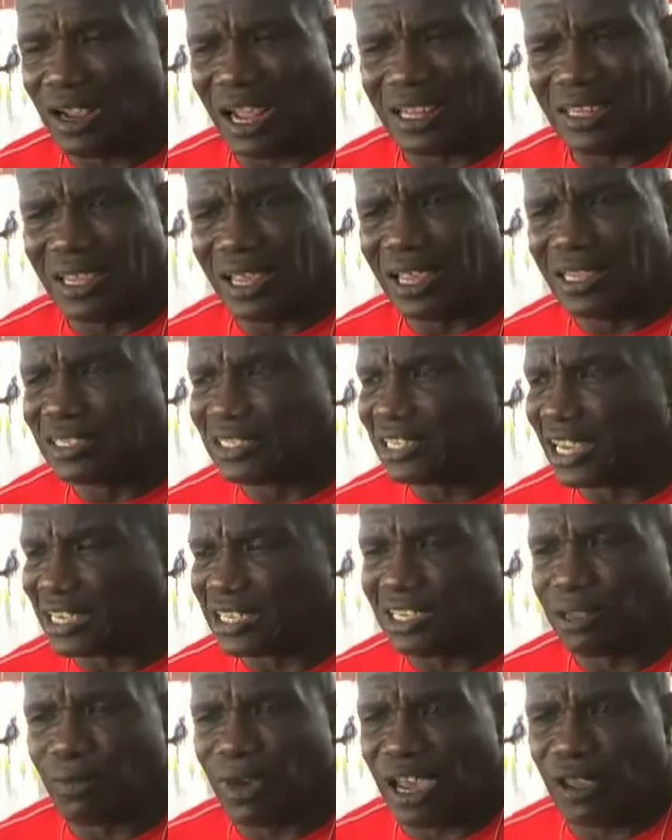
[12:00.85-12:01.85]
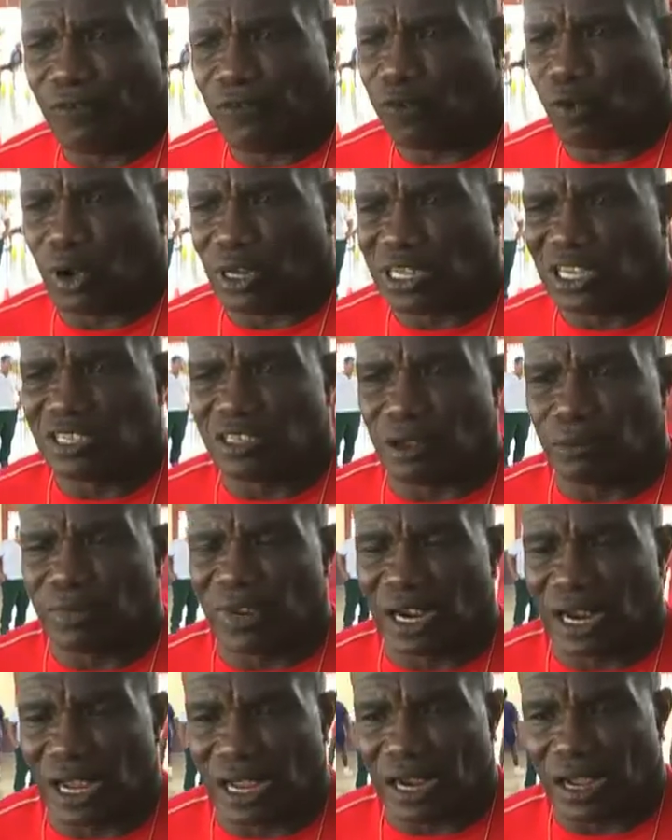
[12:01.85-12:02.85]
I think it's 60 by 40,
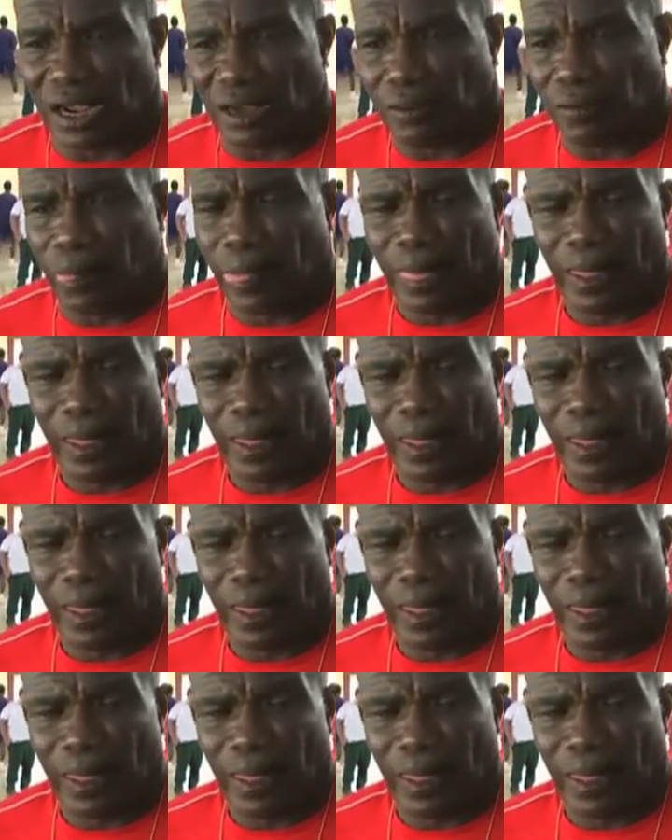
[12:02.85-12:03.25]
something like that.